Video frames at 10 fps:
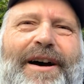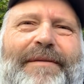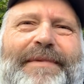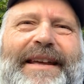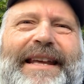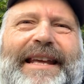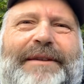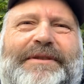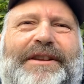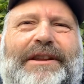
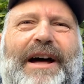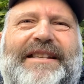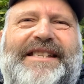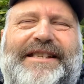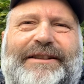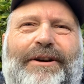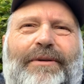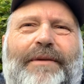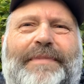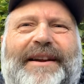He was a lot
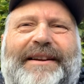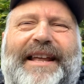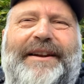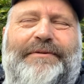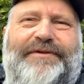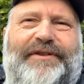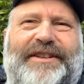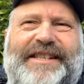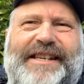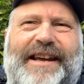slower, but again, he was
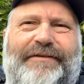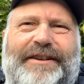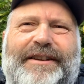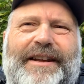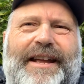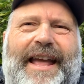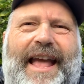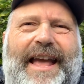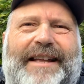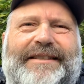57,
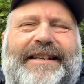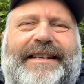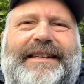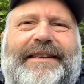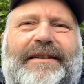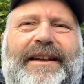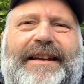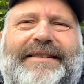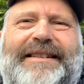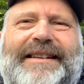and he
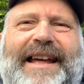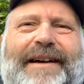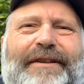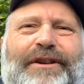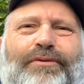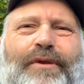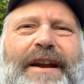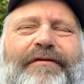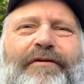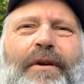didn't have a
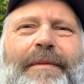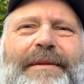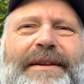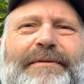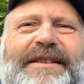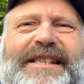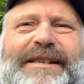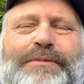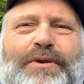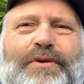great form. I mean, he was
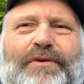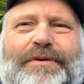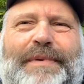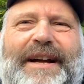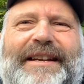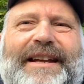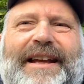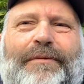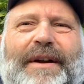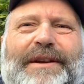smooth, but
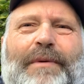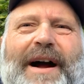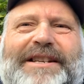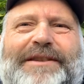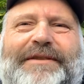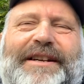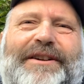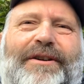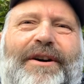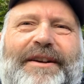when you watch him, you didn't
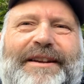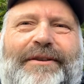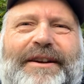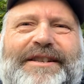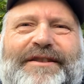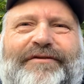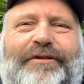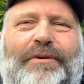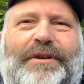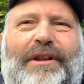go, oh, you know, he's just
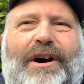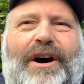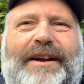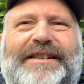floating along.